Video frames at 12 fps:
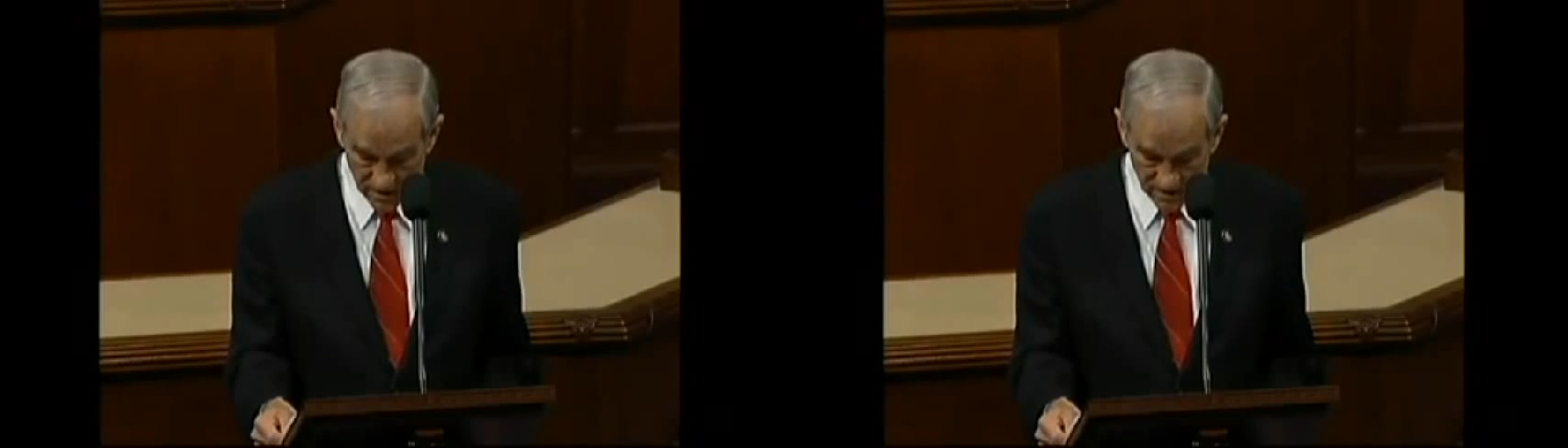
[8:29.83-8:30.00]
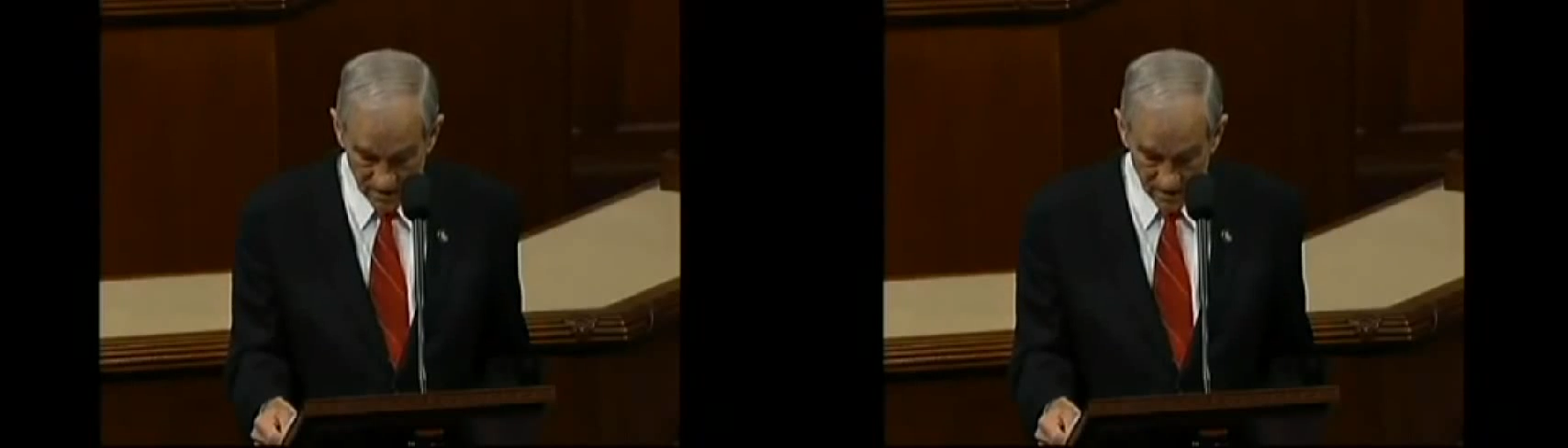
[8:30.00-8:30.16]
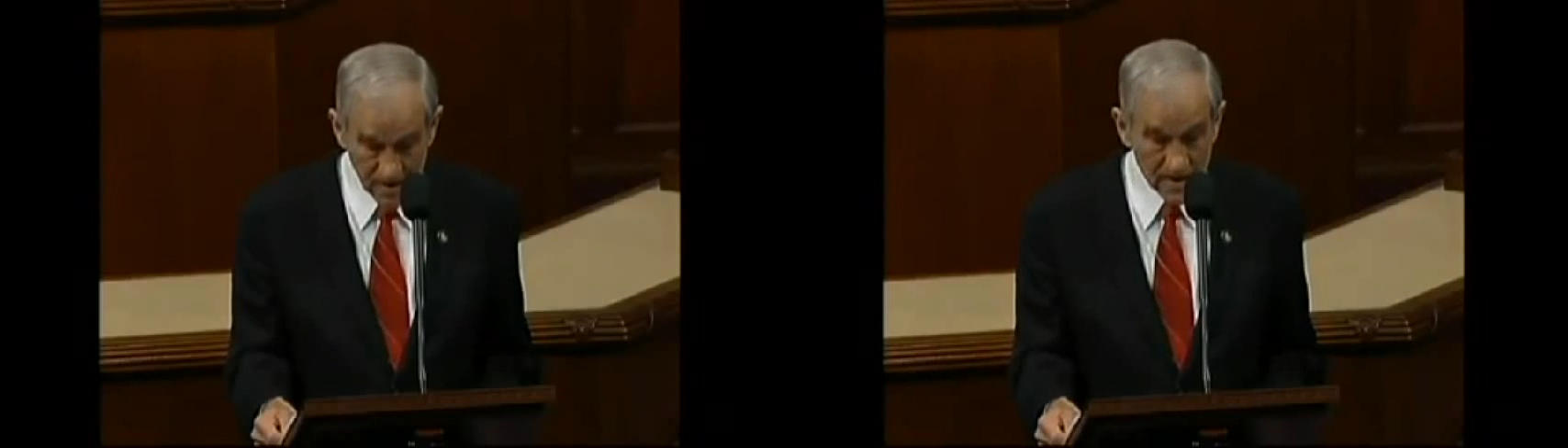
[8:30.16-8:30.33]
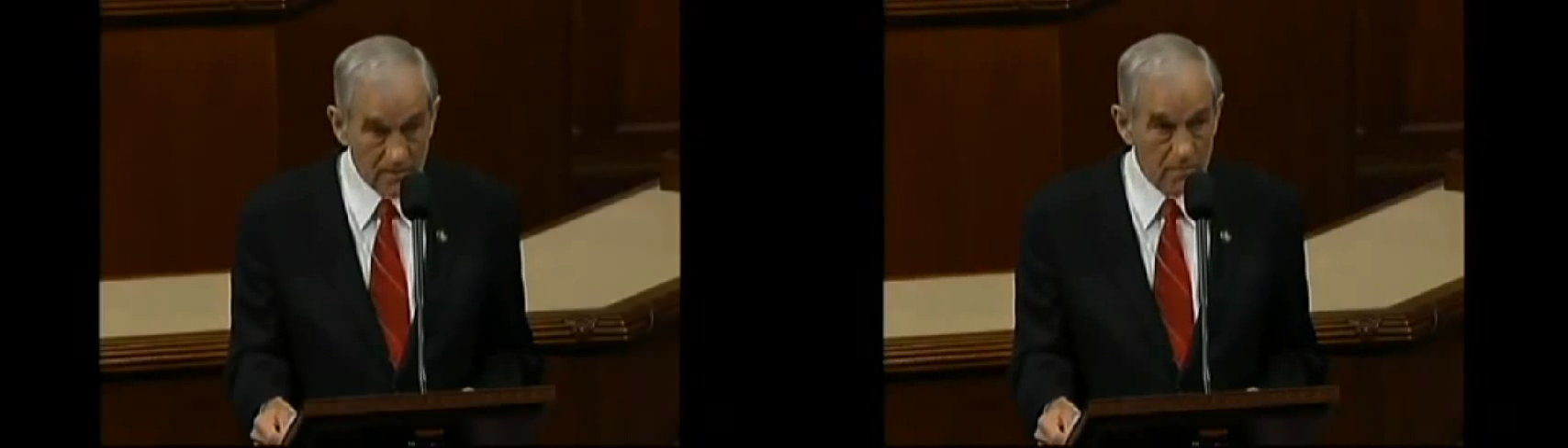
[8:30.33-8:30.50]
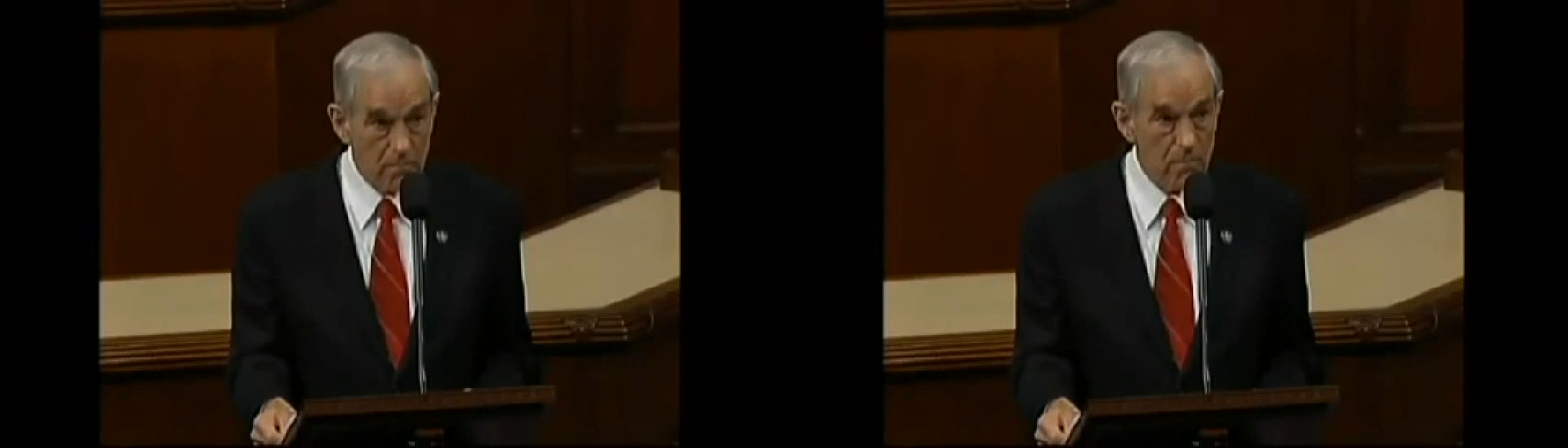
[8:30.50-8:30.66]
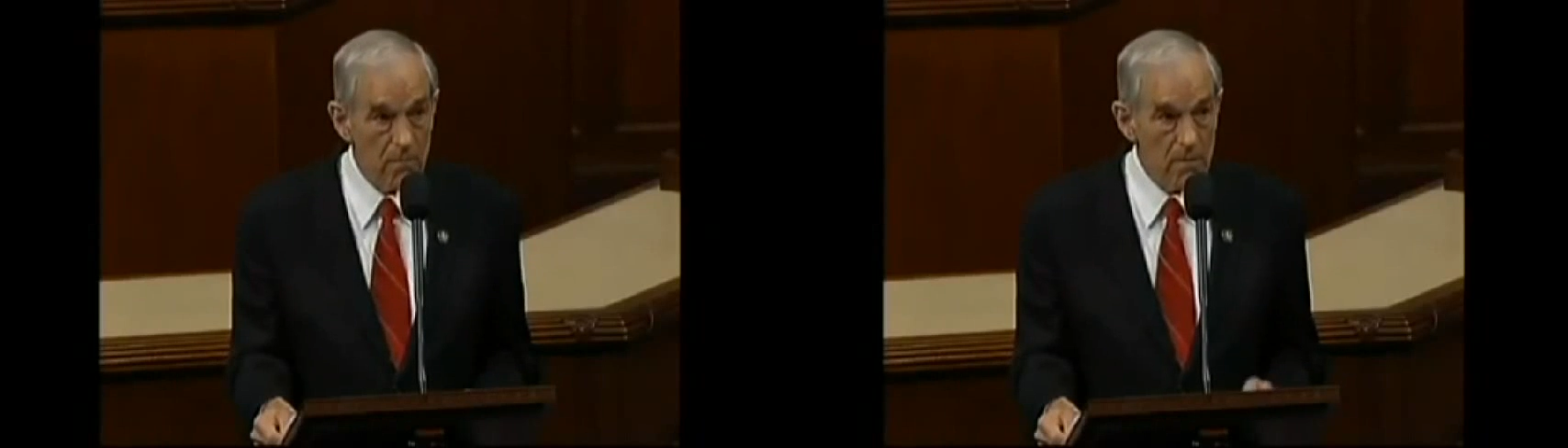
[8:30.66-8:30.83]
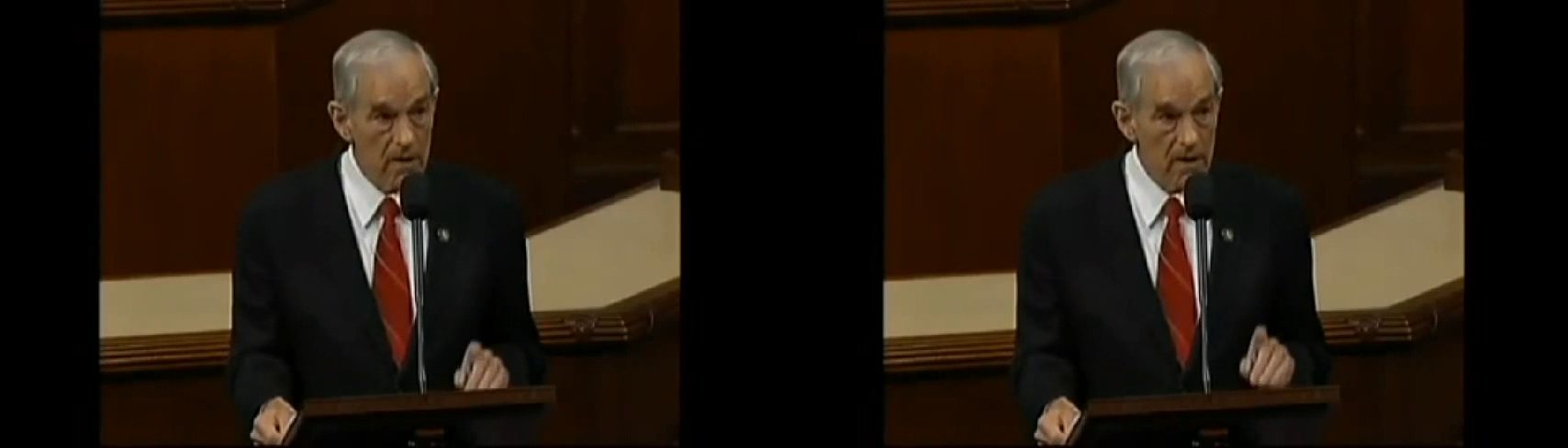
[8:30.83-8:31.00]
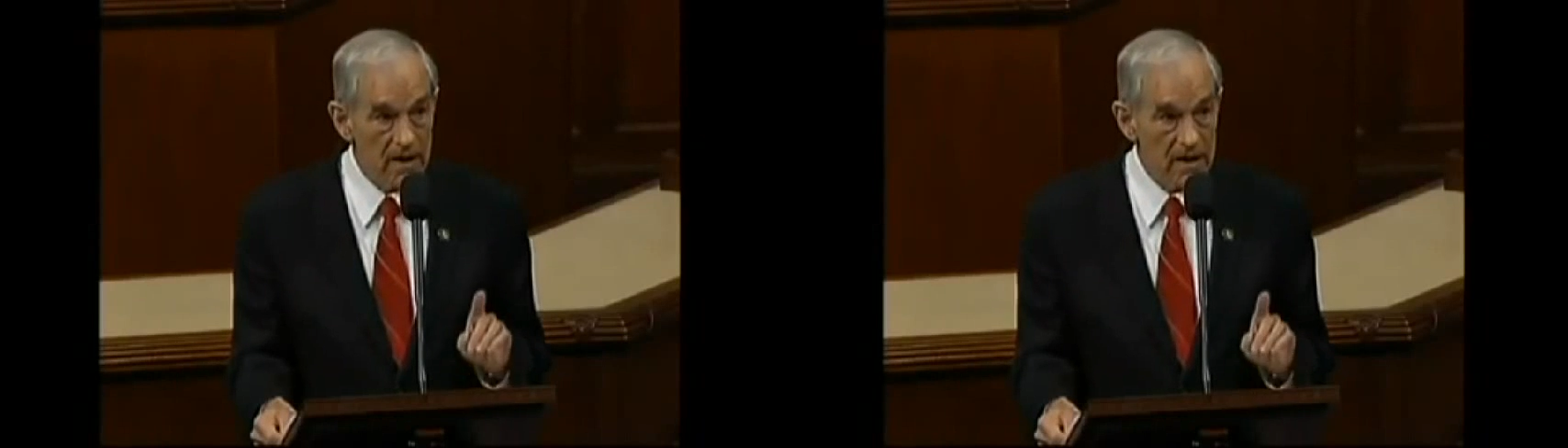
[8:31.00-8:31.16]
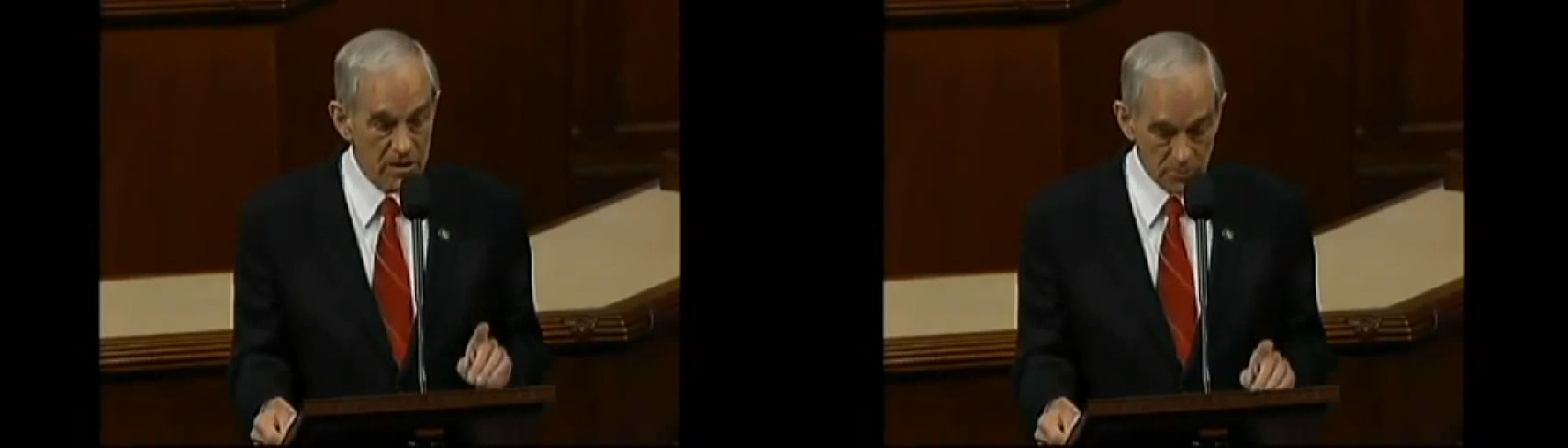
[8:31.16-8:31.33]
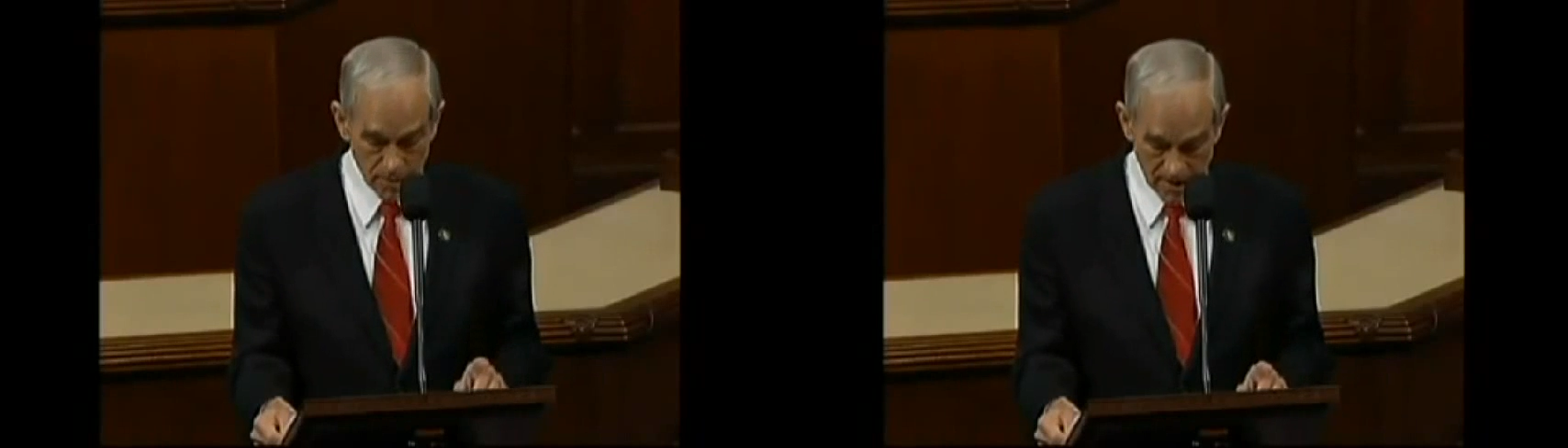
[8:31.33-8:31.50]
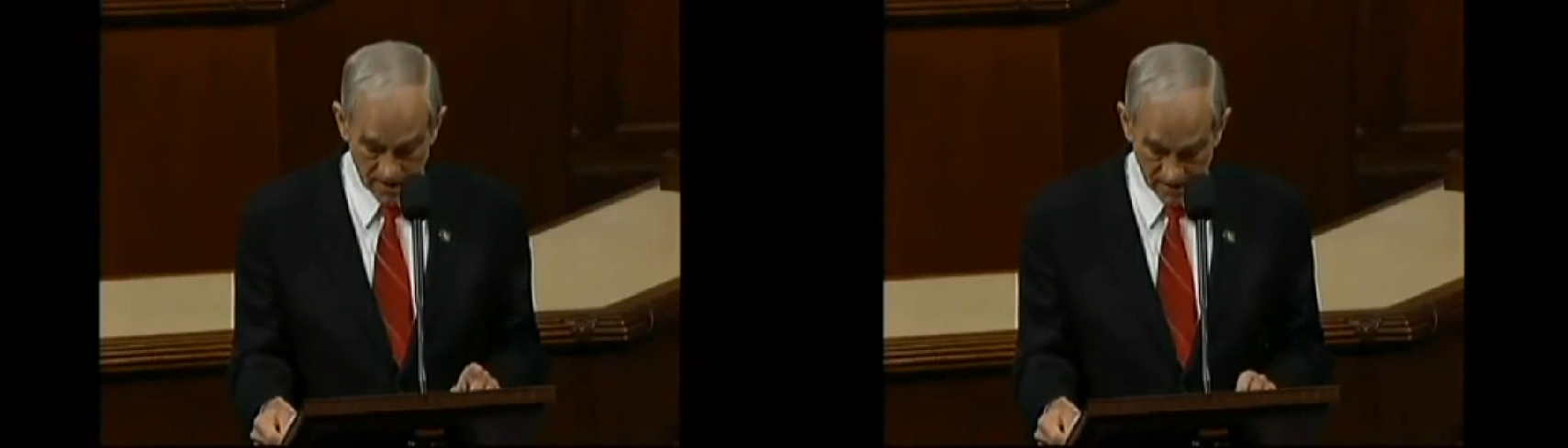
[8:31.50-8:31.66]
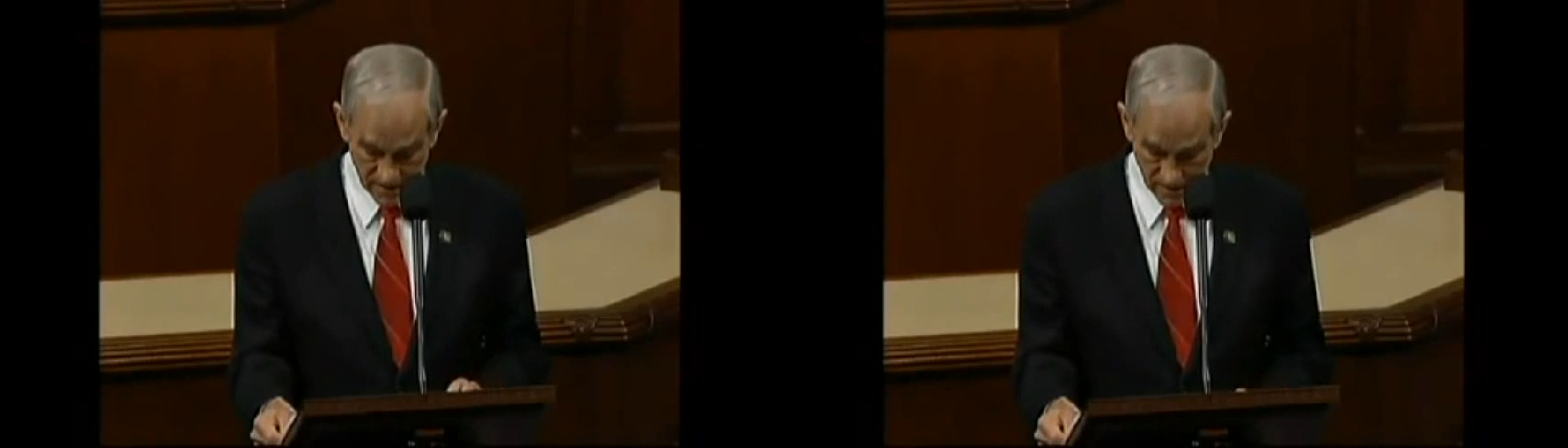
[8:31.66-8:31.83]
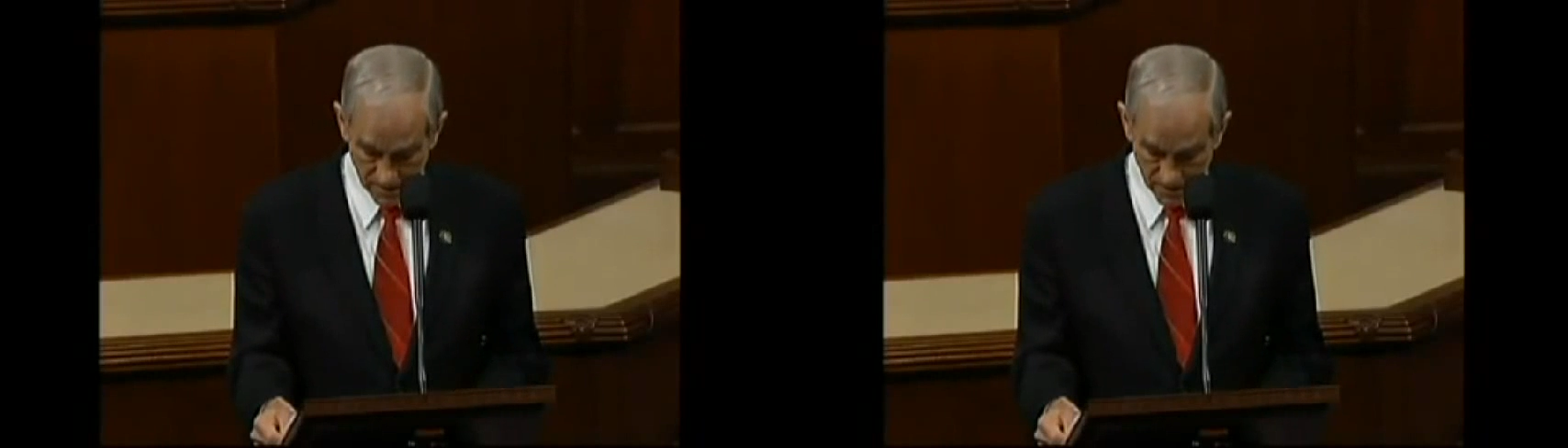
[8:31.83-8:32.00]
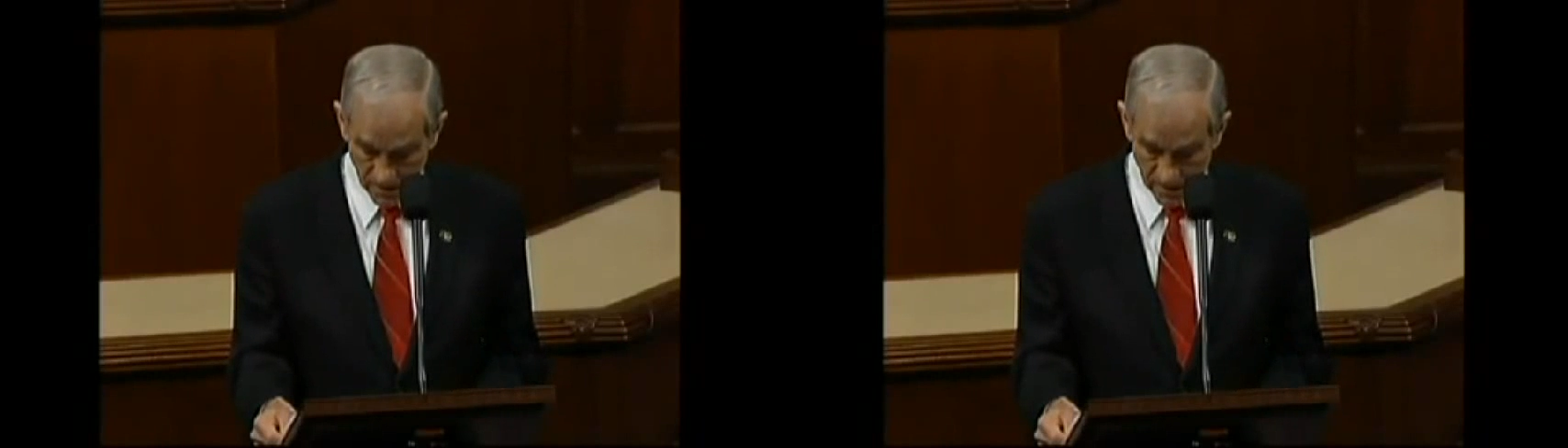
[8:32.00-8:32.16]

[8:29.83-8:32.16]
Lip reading: declare him a threat,